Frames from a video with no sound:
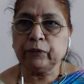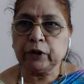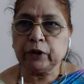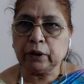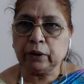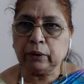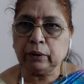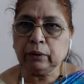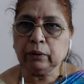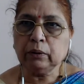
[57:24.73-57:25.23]

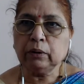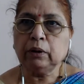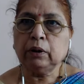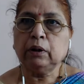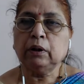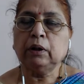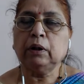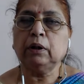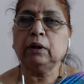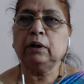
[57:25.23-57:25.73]
you know,
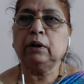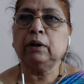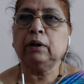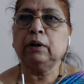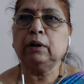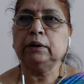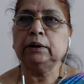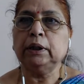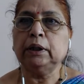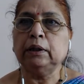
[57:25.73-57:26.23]

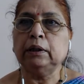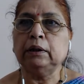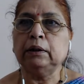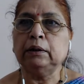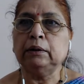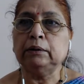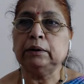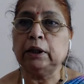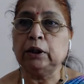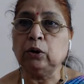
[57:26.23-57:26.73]

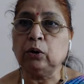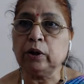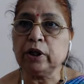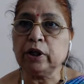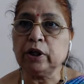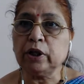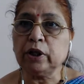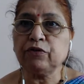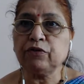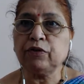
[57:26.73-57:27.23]
the
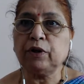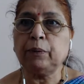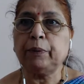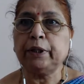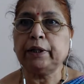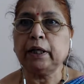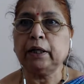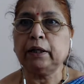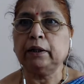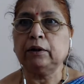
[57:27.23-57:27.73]
notice will
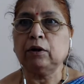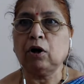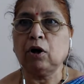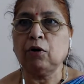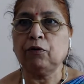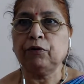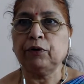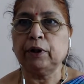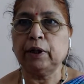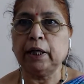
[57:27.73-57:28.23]
be taken
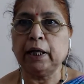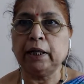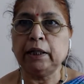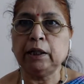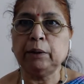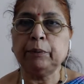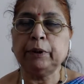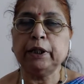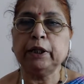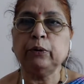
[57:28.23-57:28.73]
of
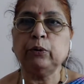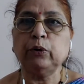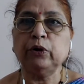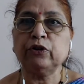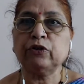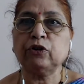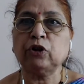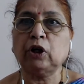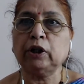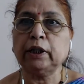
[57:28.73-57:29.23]
anybody
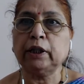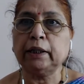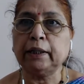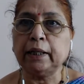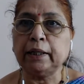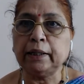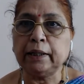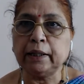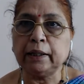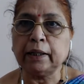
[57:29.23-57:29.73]
who is not
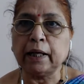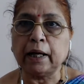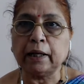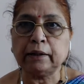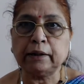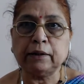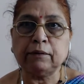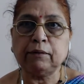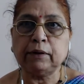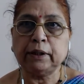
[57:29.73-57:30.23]
attending
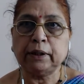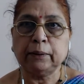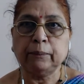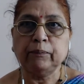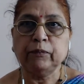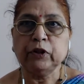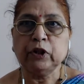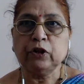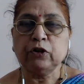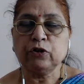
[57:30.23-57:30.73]
actively.
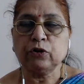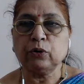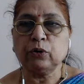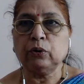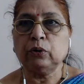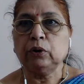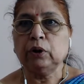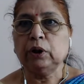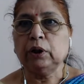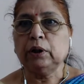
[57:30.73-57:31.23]

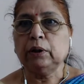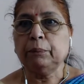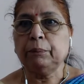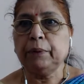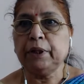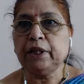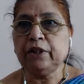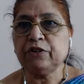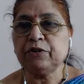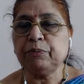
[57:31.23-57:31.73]
So
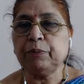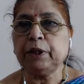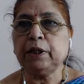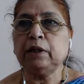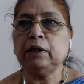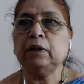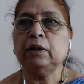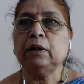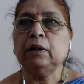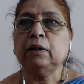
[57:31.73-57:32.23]
please
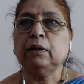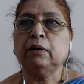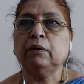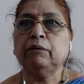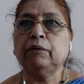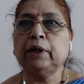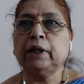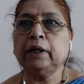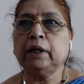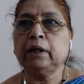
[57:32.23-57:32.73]
be
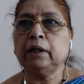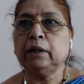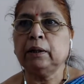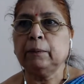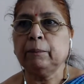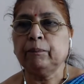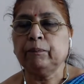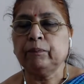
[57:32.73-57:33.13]
very